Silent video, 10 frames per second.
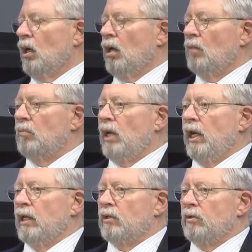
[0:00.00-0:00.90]

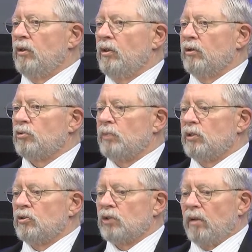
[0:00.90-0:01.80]
And there's
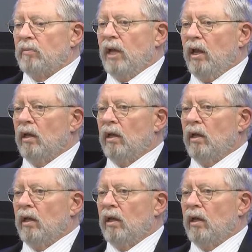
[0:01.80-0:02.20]
been some